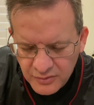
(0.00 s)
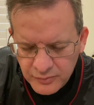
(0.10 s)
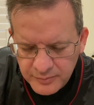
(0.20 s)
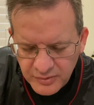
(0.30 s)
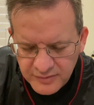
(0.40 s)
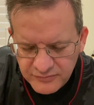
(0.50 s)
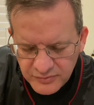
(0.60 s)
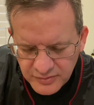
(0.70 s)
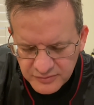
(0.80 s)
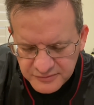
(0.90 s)
We pray for
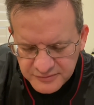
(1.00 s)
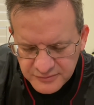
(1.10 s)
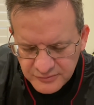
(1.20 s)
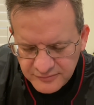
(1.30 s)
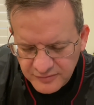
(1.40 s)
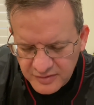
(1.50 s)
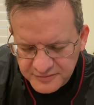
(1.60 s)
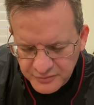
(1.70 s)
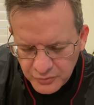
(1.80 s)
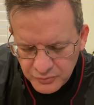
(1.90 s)
those who've
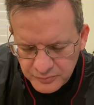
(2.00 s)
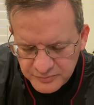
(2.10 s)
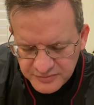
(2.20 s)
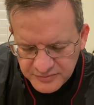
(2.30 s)
lost homes.